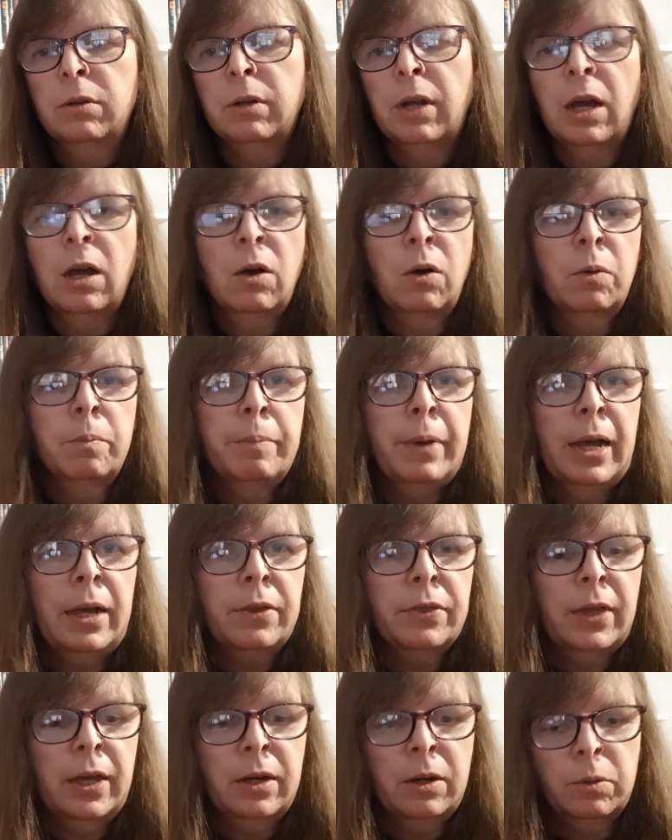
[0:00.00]
No, back
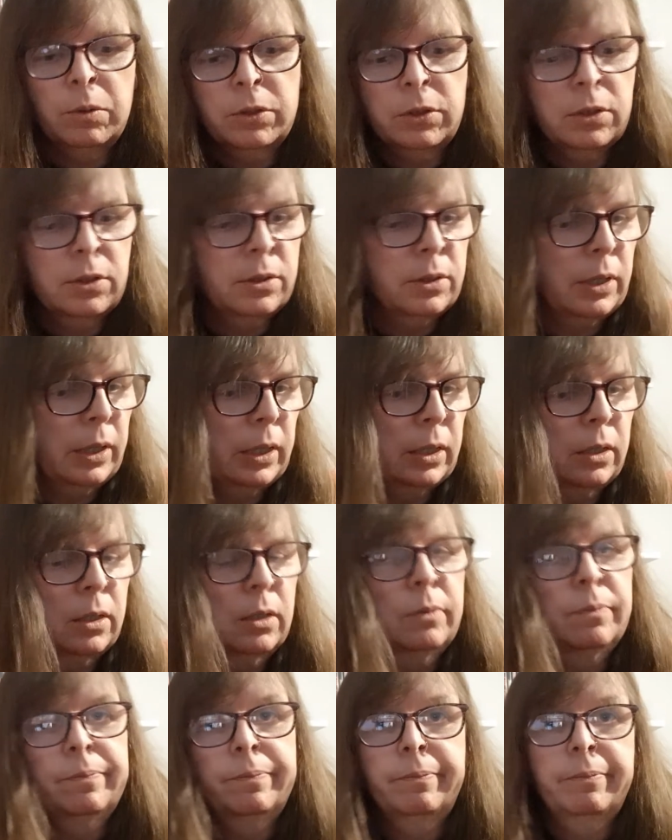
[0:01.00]
then it was just like,
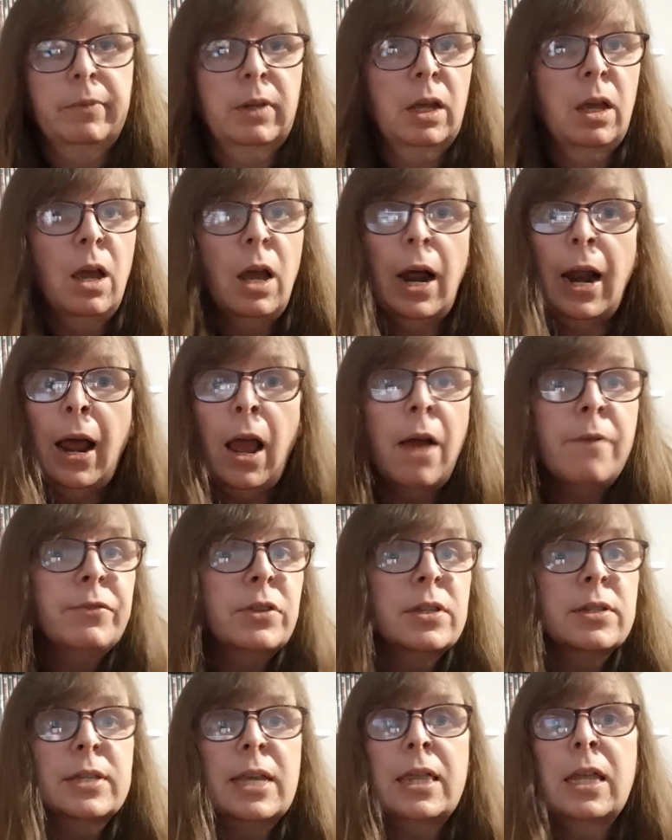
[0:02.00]
I
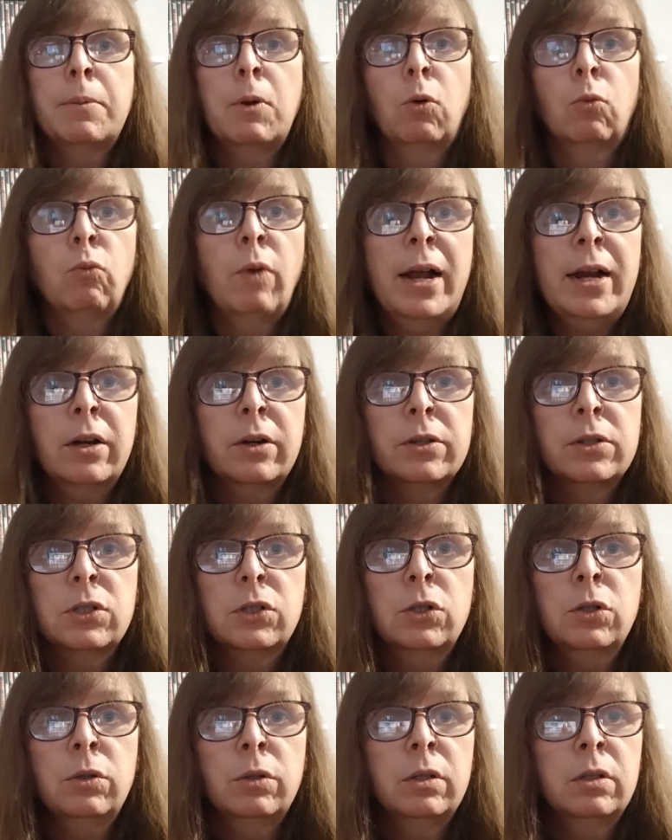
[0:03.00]
often say that about records
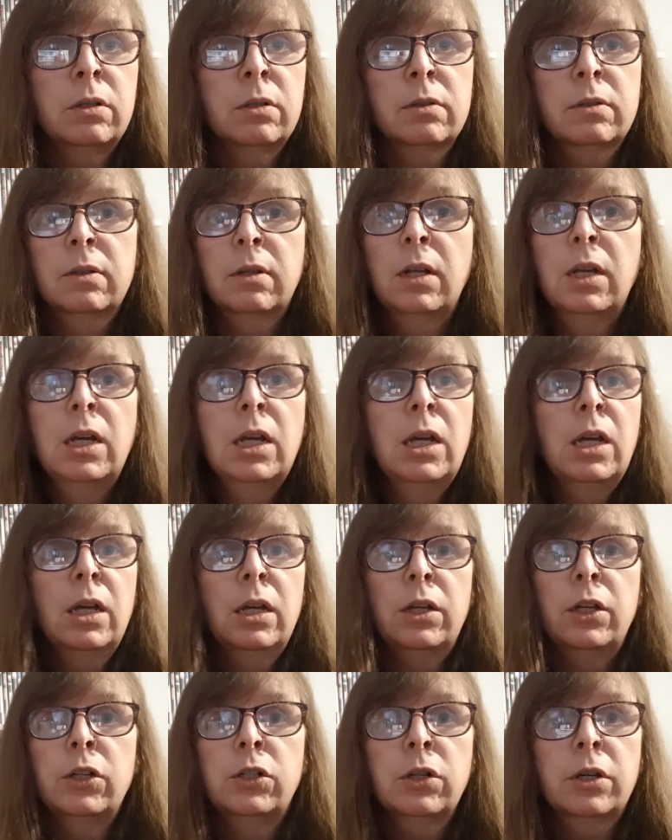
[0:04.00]
too.
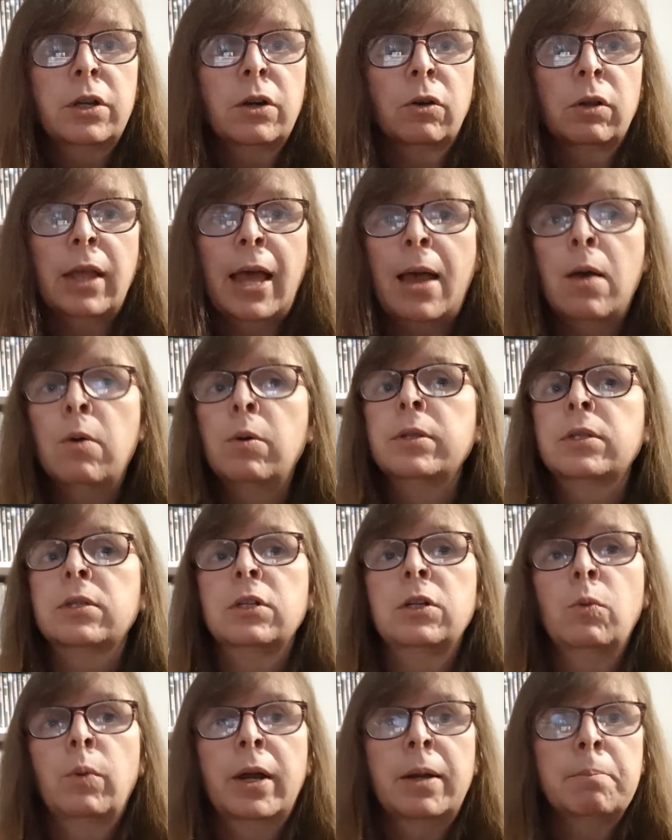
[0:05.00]
You took your allowance
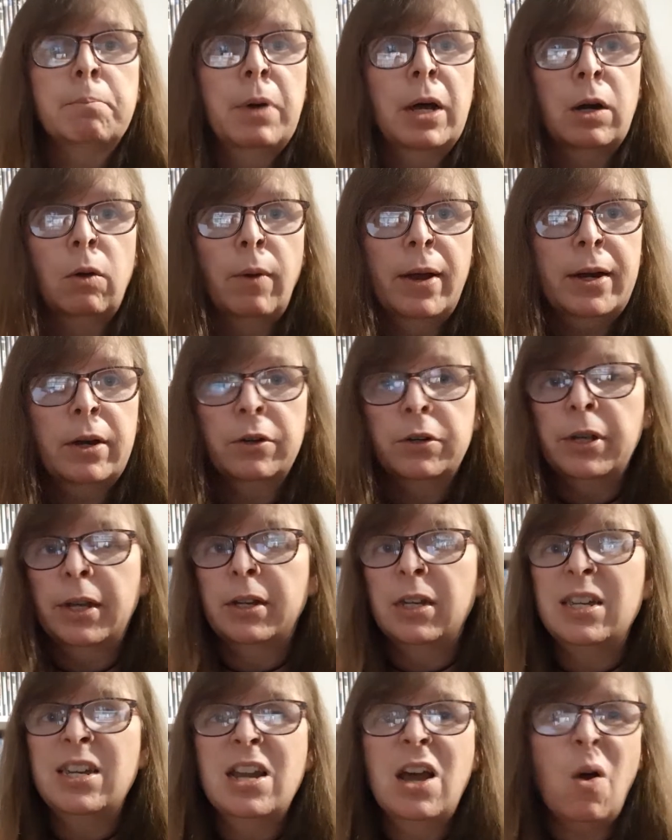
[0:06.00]
and you went and bought a record. You had
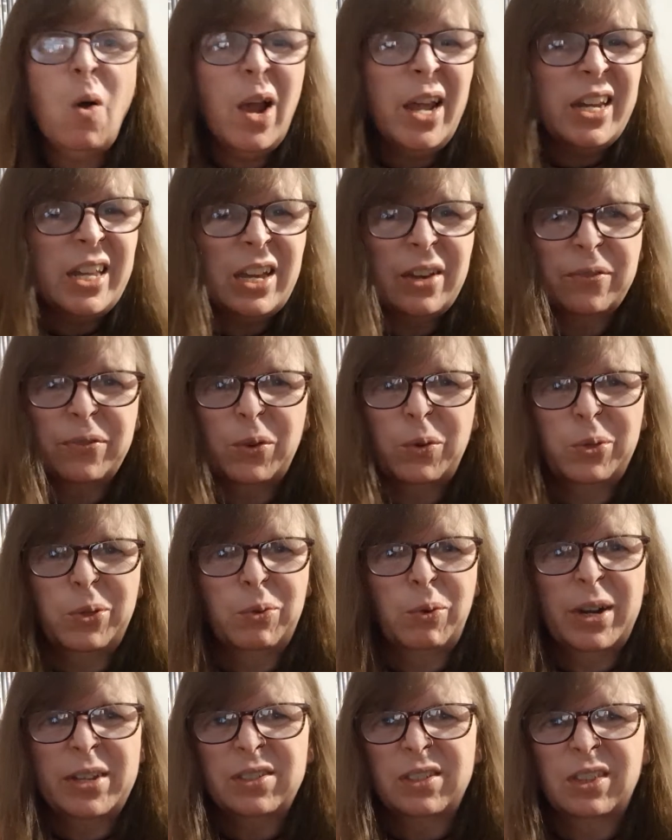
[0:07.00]
no idea if the
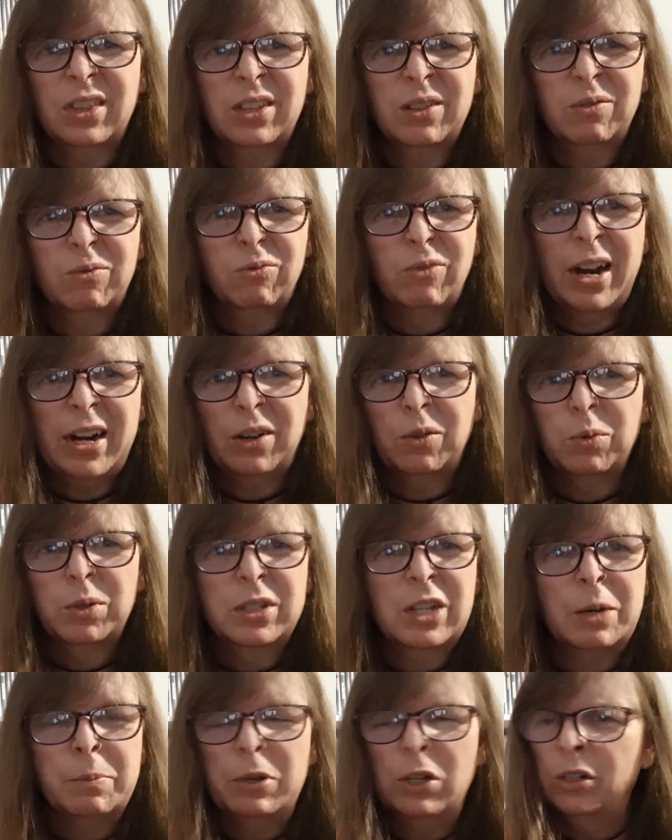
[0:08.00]
rest of the record was
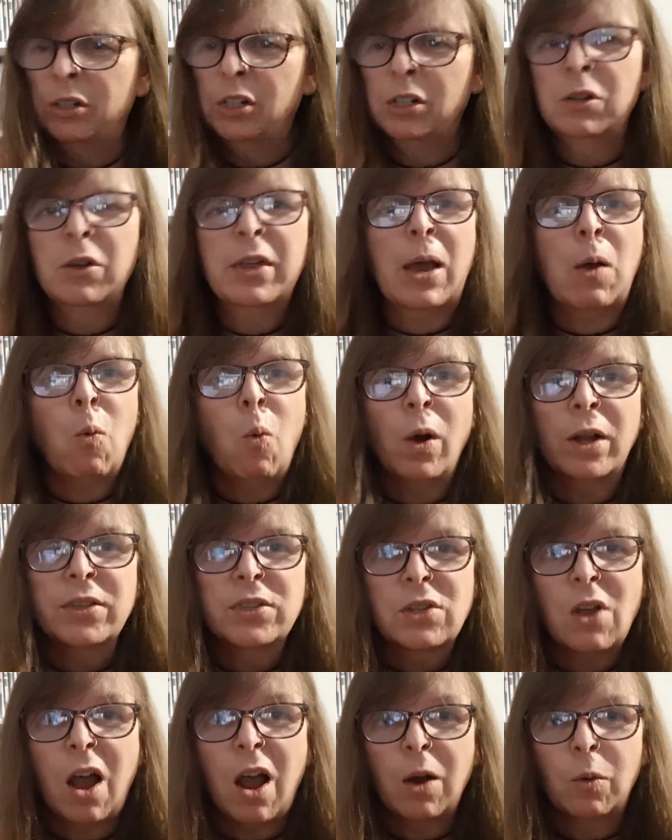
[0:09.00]
going to be good. You knew that one
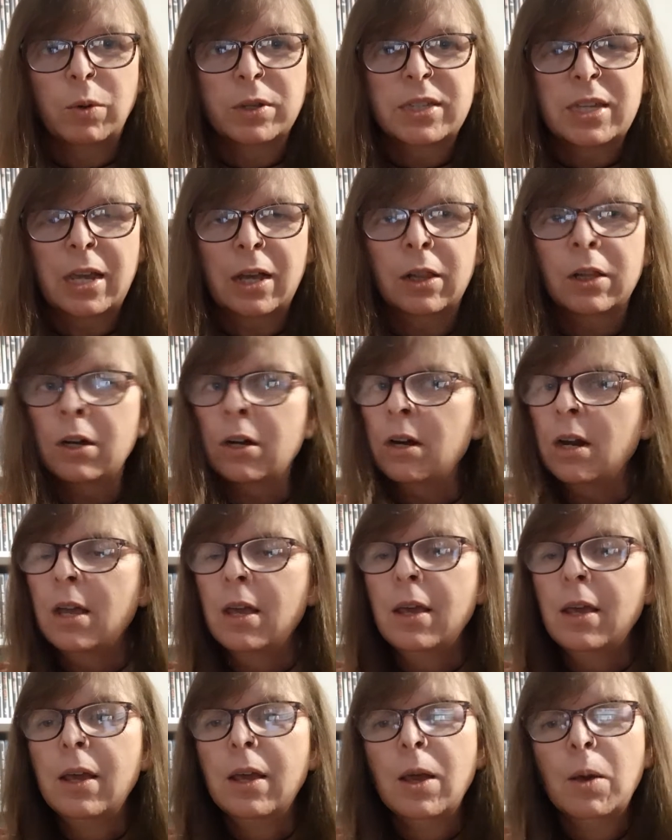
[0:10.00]
song was killer,
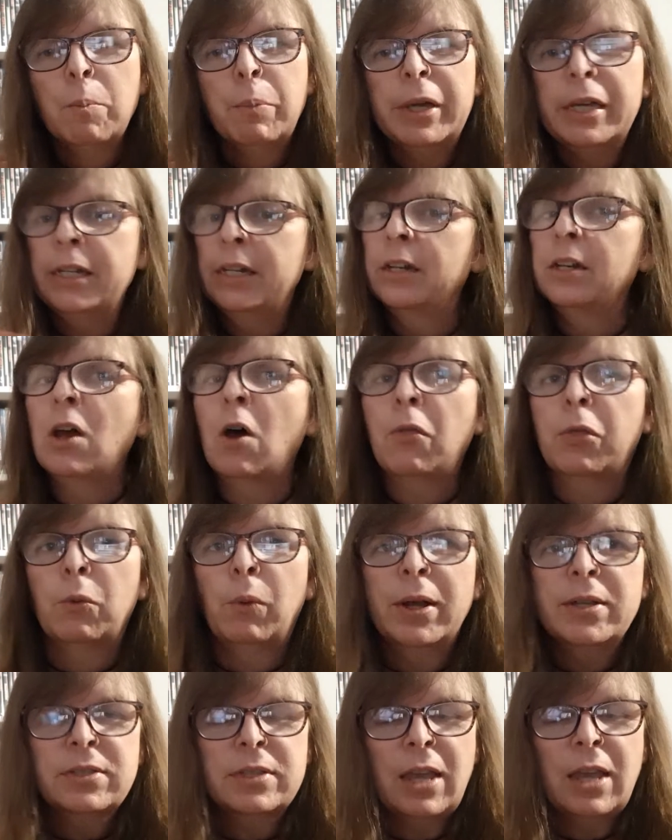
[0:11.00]
but you didn't know if the
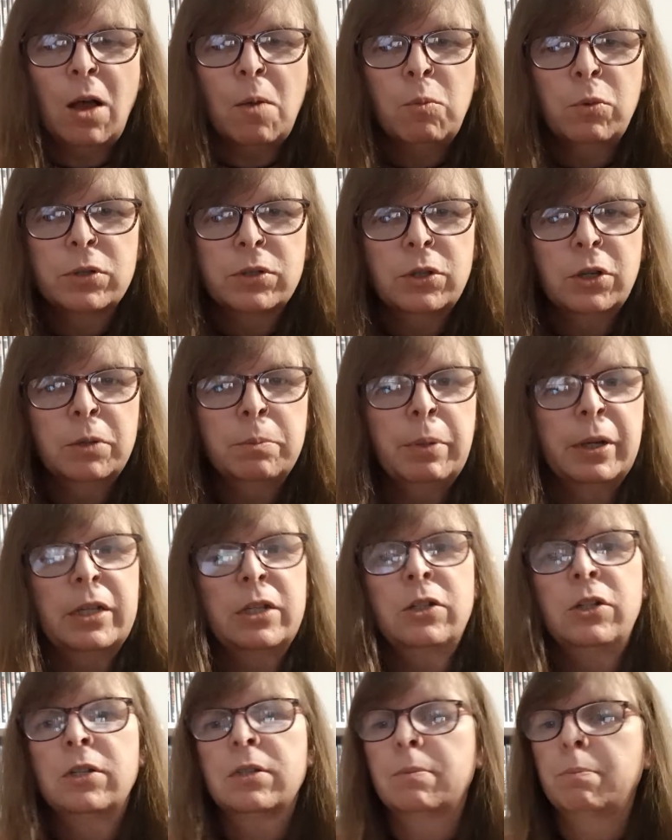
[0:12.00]
rest of the album was good, but
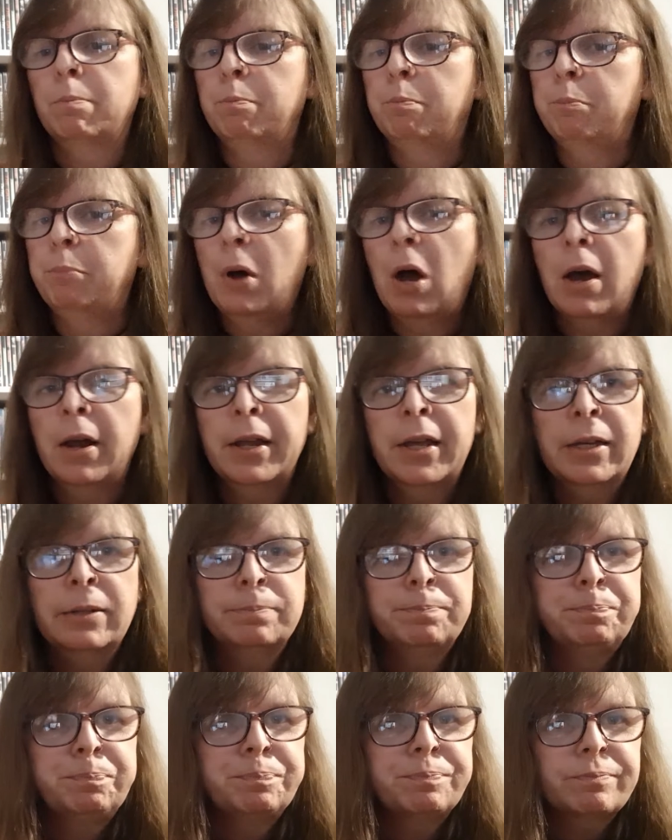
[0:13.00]
you just bought
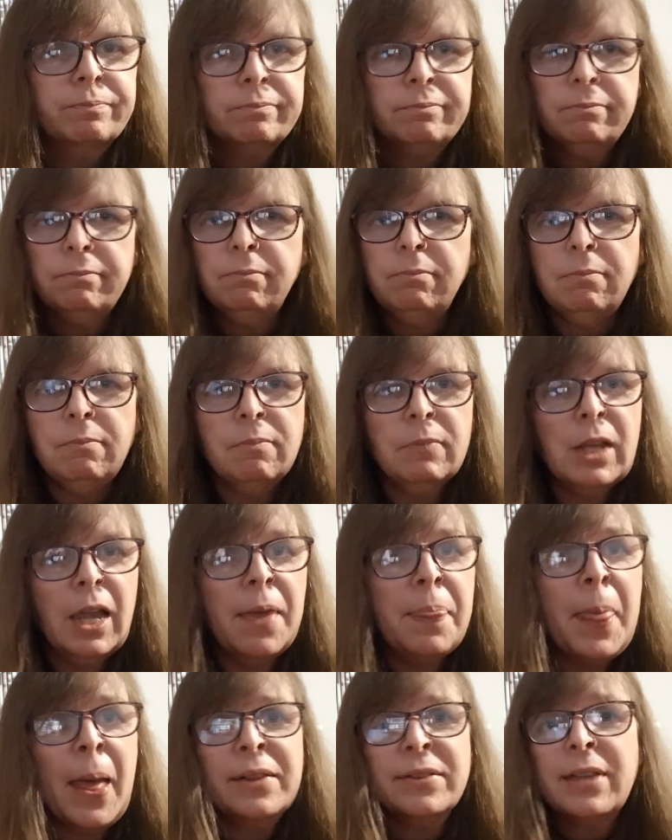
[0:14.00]
it.
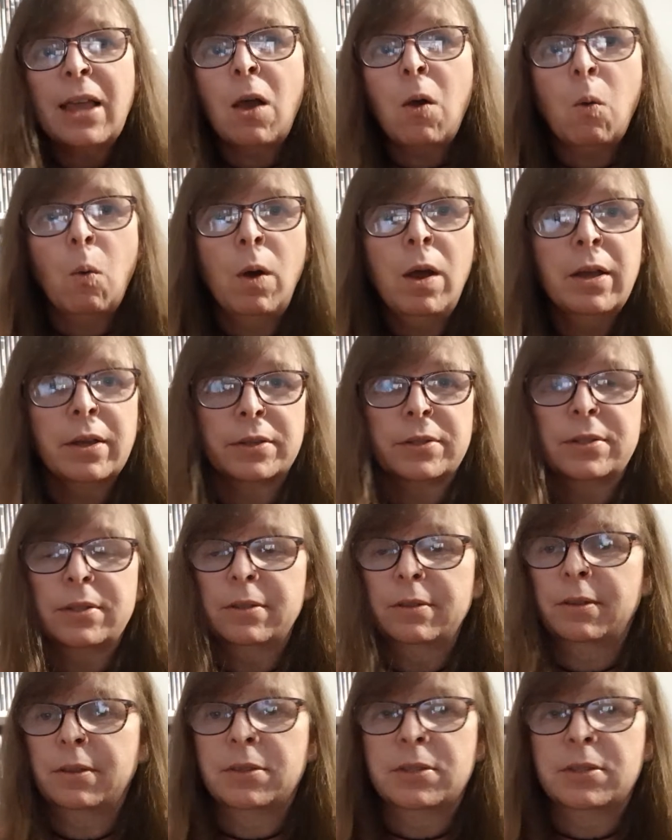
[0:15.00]
And that's how it was.